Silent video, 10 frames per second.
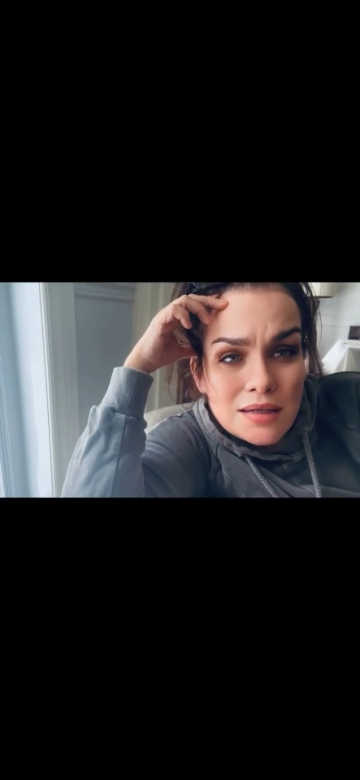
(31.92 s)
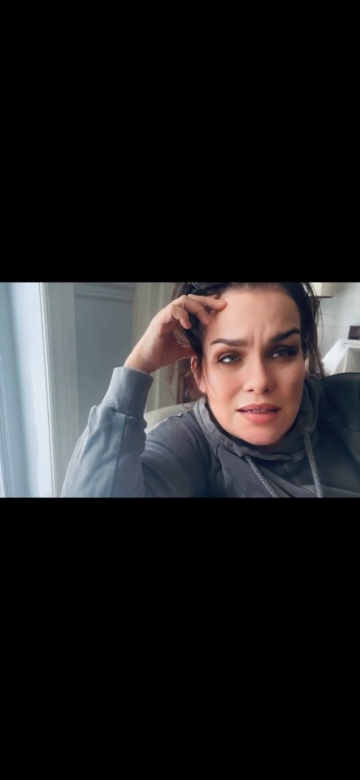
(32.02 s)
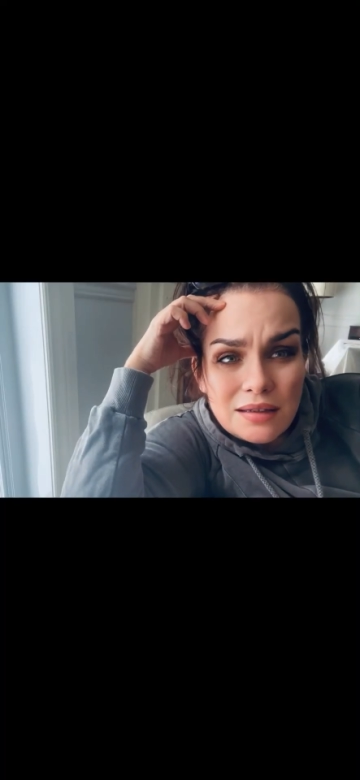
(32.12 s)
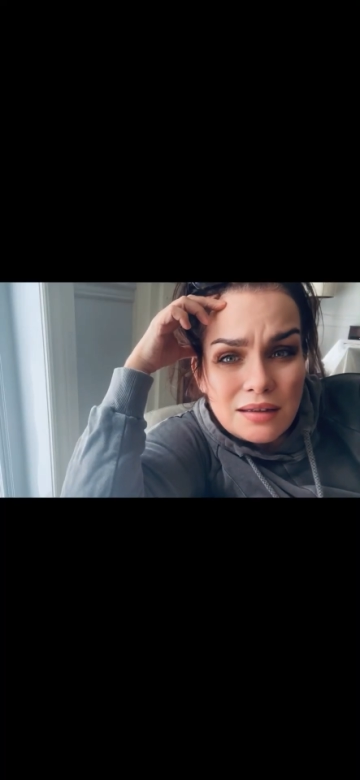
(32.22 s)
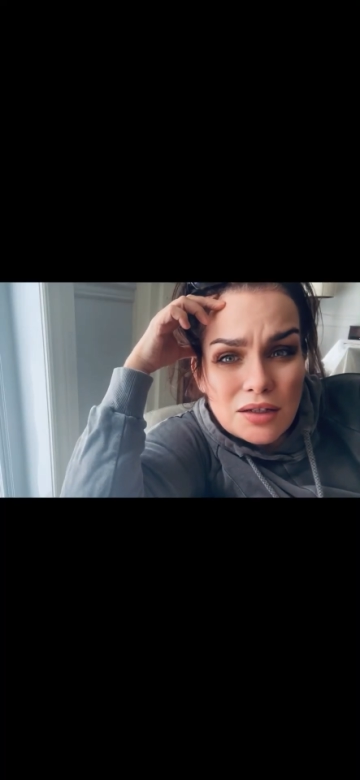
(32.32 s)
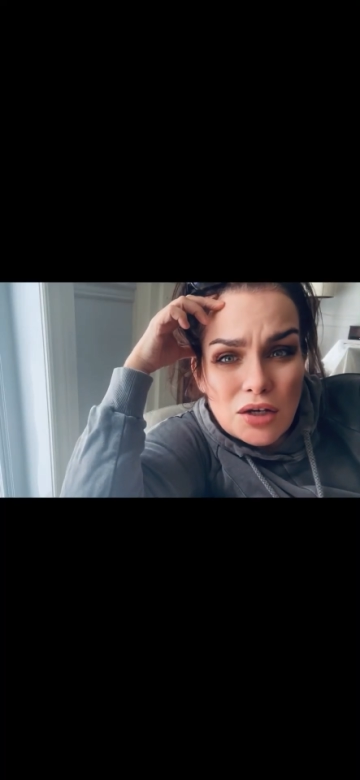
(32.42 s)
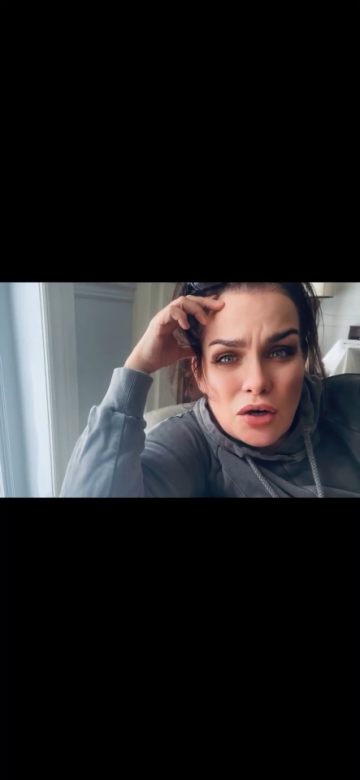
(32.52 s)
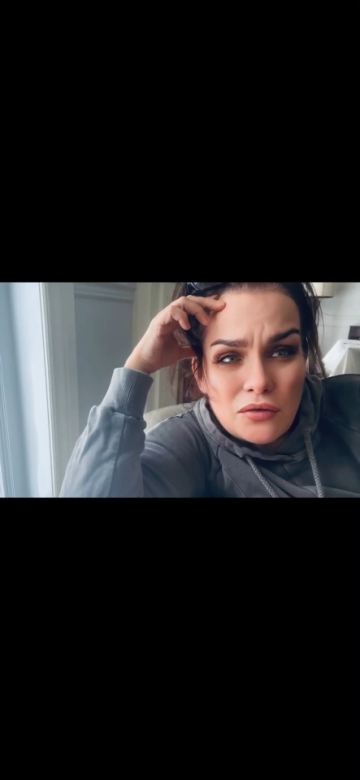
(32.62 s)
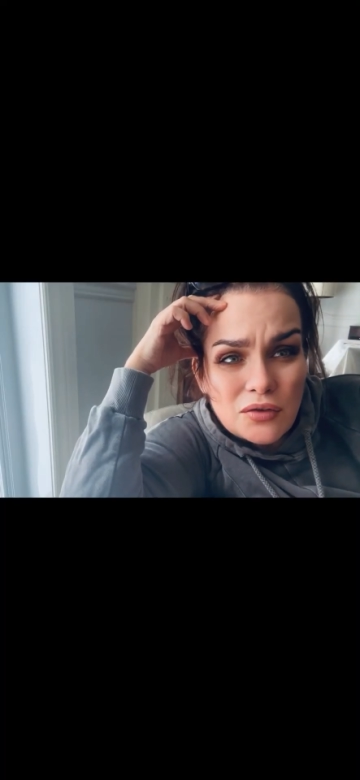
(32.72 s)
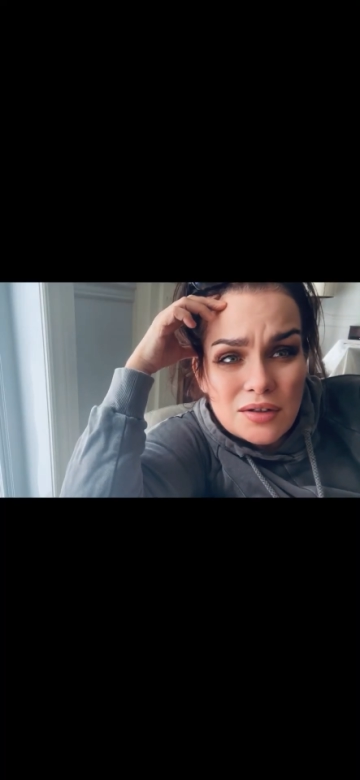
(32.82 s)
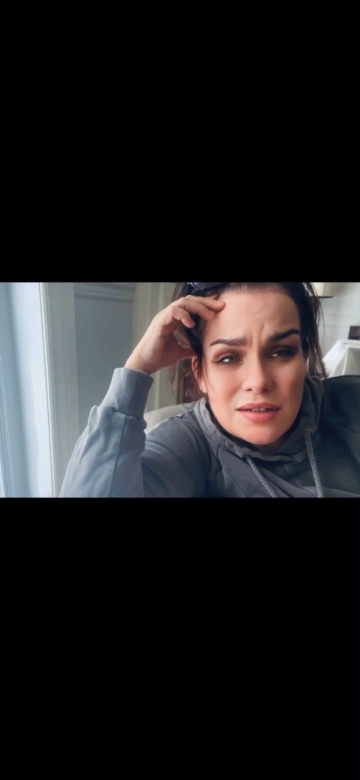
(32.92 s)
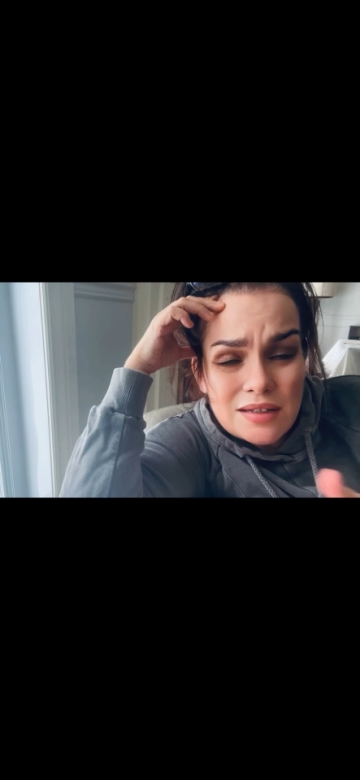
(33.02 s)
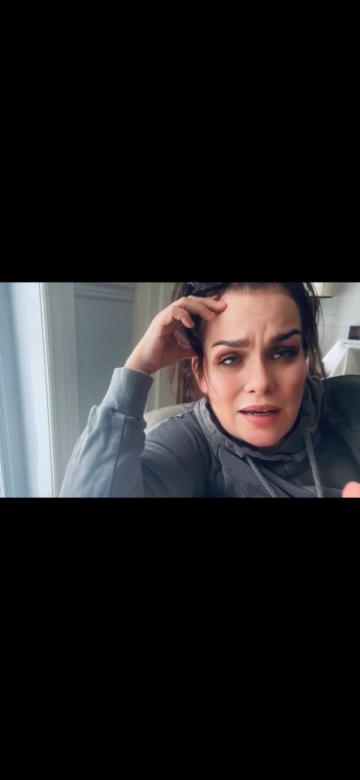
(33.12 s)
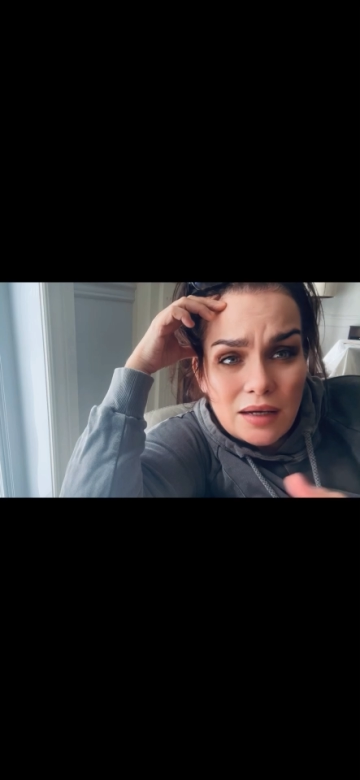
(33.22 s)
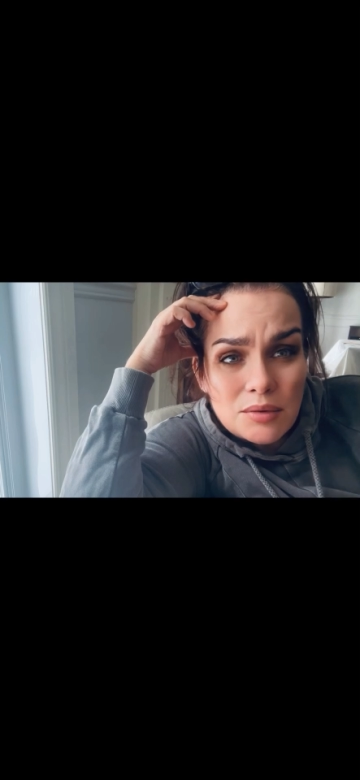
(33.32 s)
Didn't the gopher
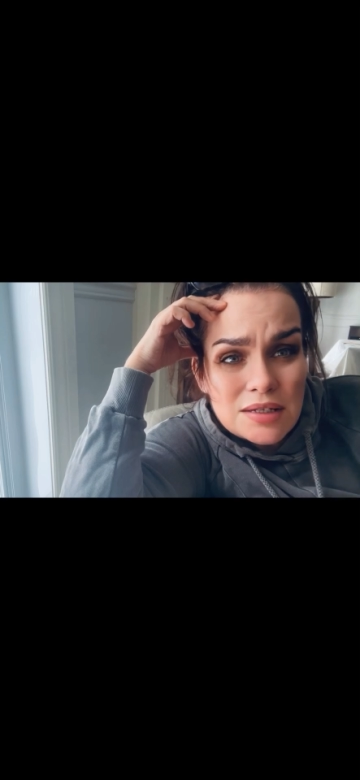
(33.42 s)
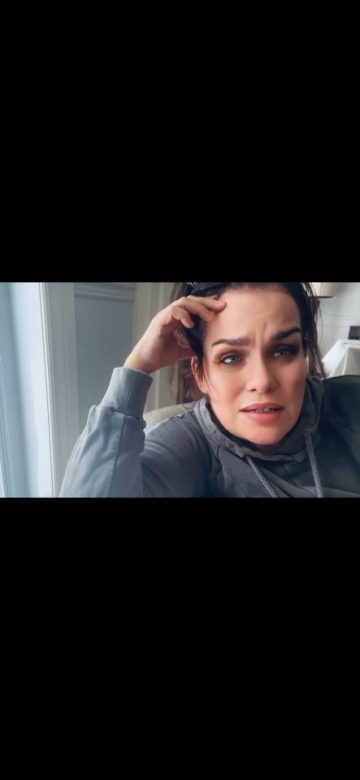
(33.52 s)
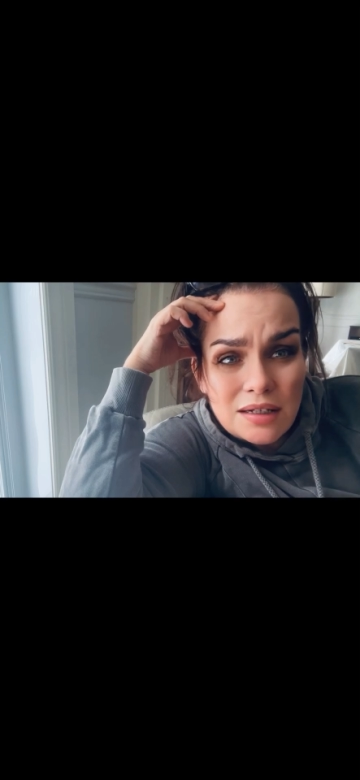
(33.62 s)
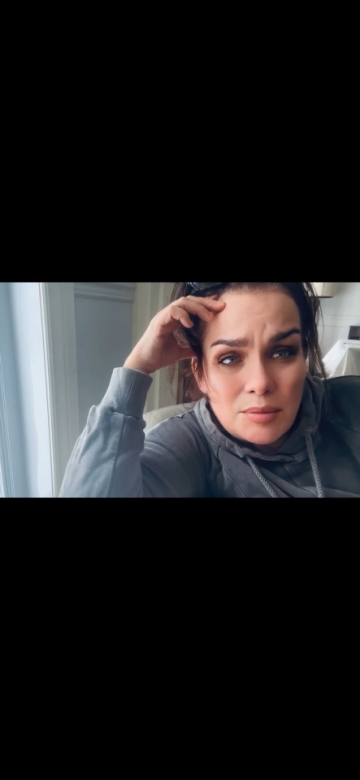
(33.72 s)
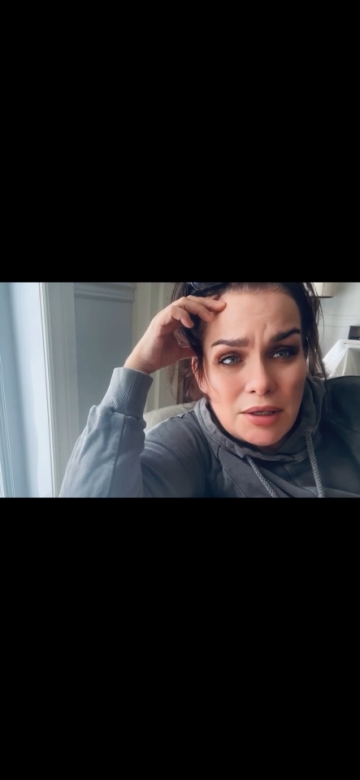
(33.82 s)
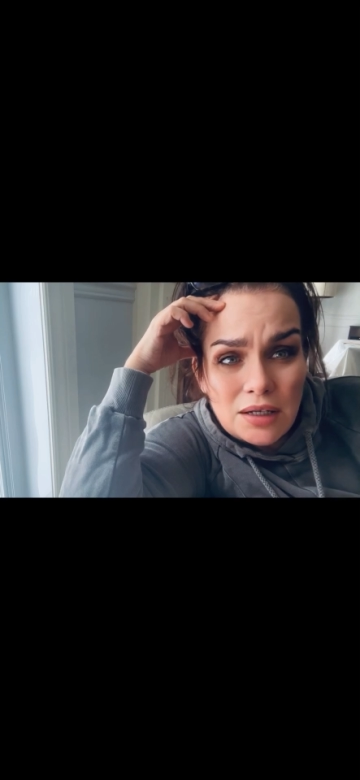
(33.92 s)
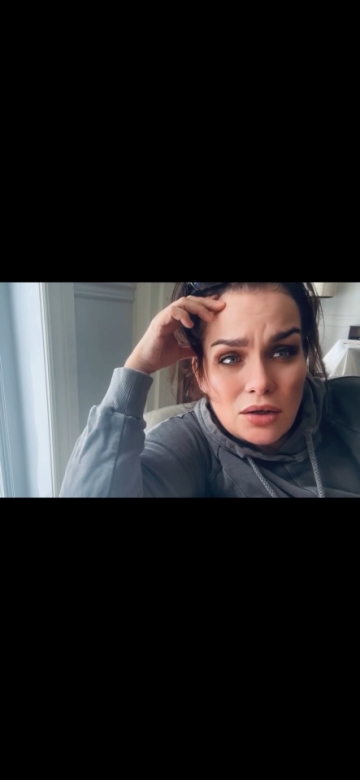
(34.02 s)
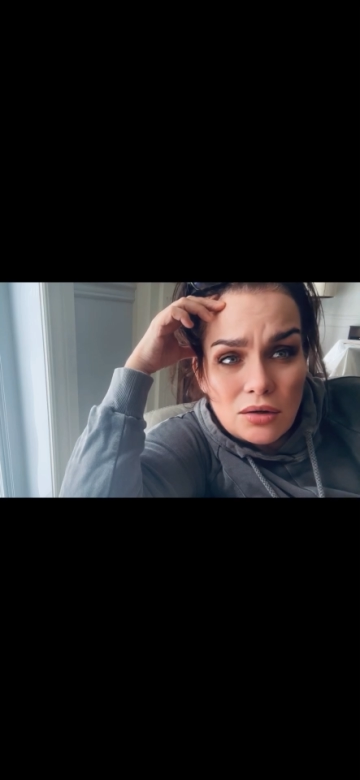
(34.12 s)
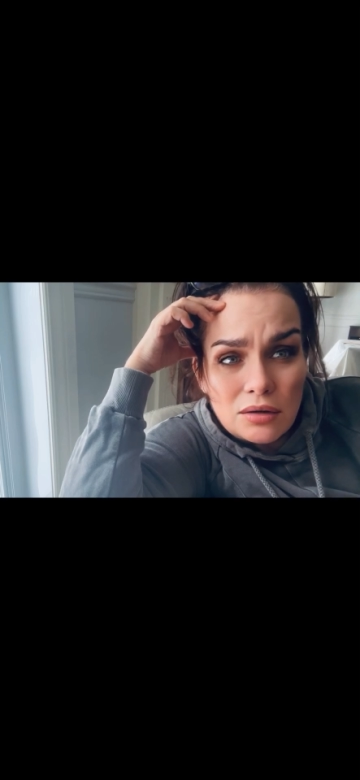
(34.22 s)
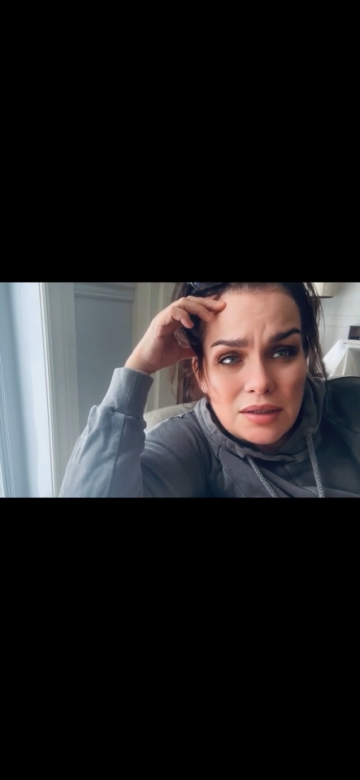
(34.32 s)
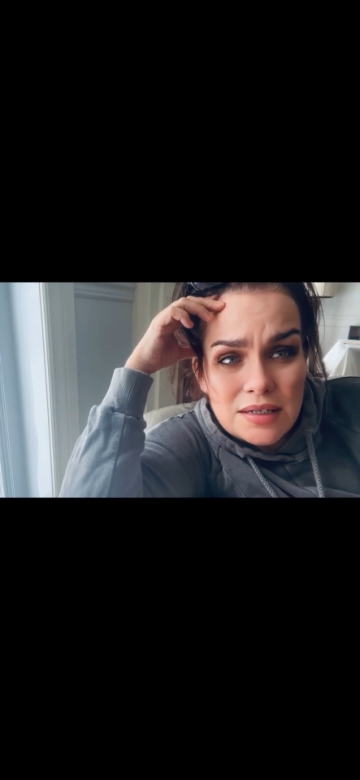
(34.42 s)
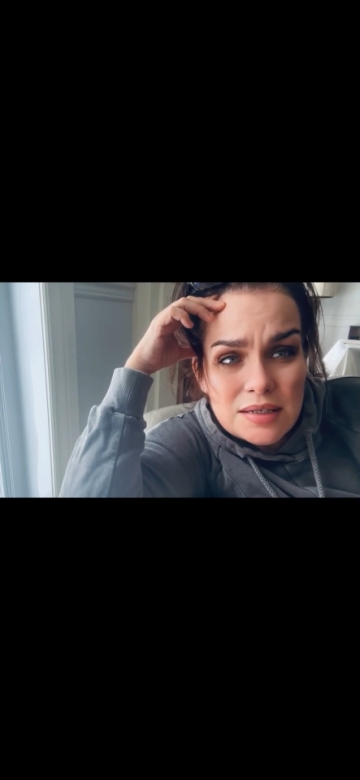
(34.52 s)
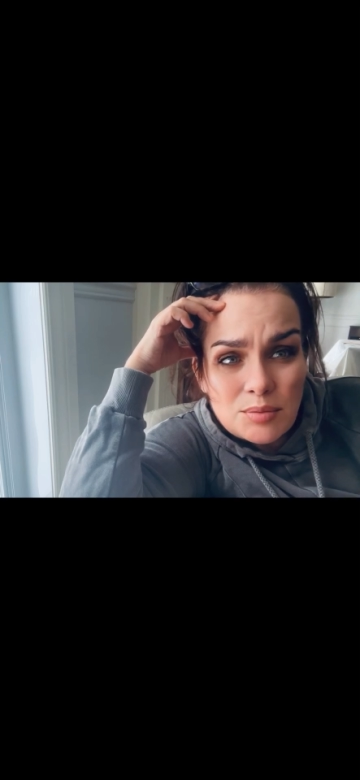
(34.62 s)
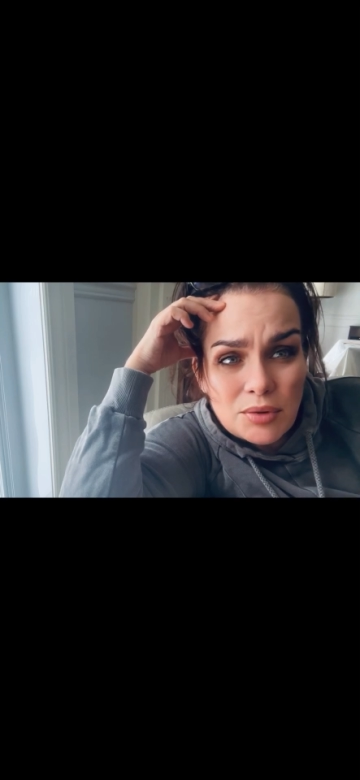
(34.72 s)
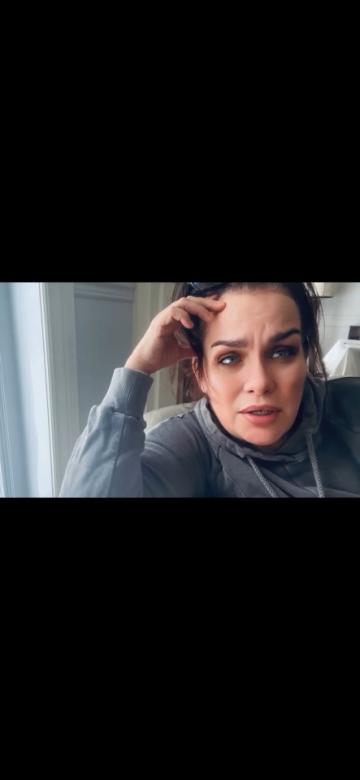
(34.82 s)
say it was going to be in early
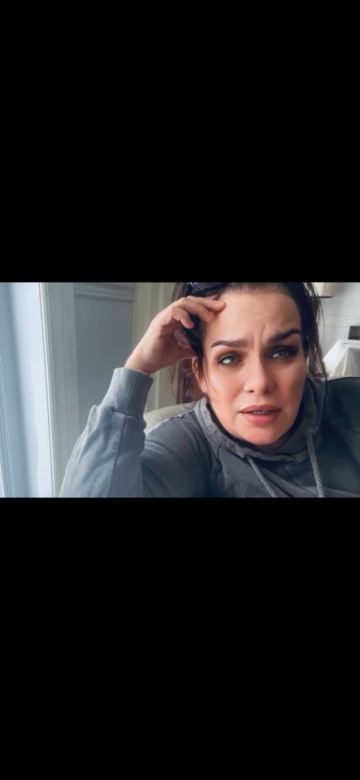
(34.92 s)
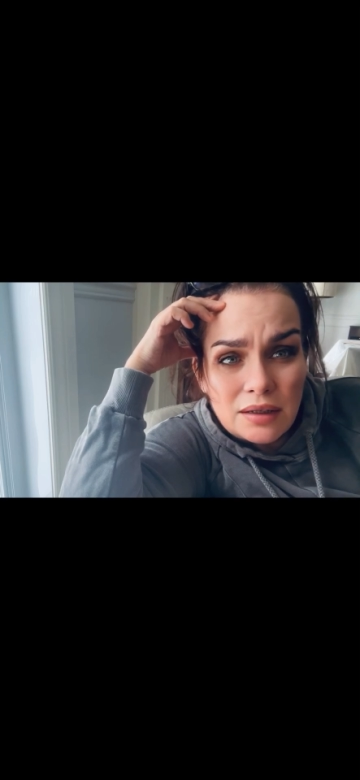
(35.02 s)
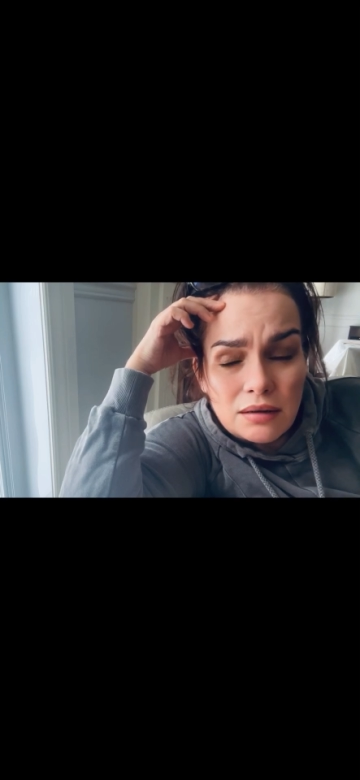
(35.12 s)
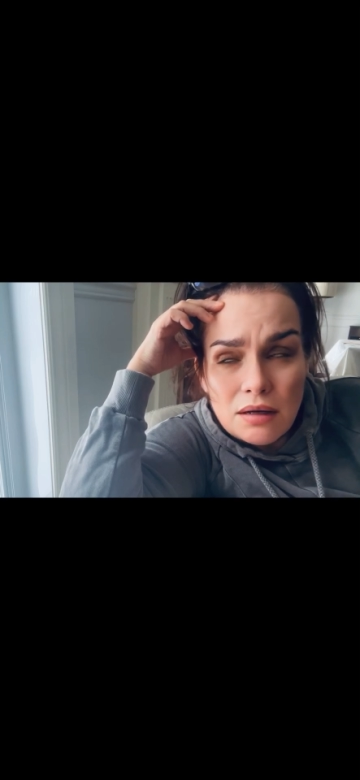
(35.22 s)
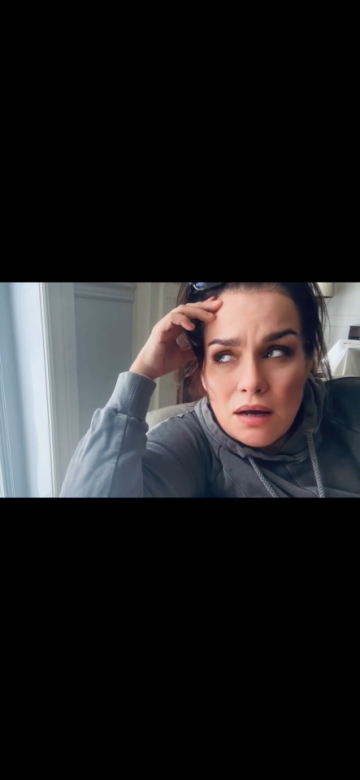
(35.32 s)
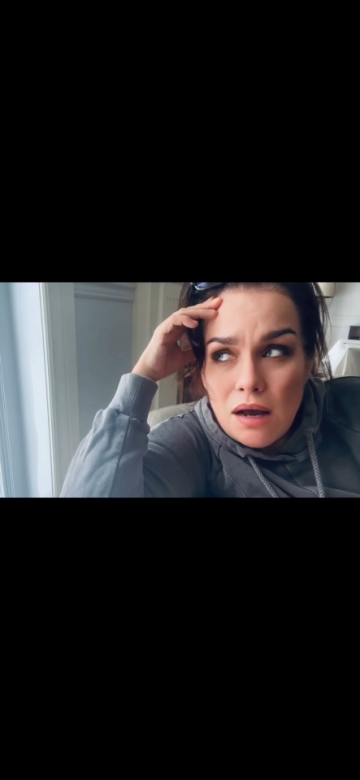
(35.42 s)
spring?